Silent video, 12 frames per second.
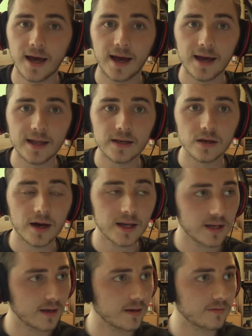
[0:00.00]
and I
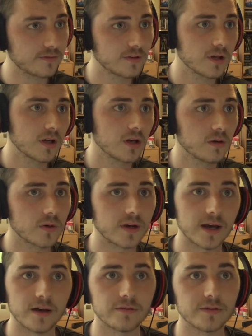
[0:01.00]
have, what do
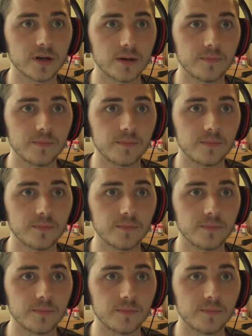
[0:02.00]
I have?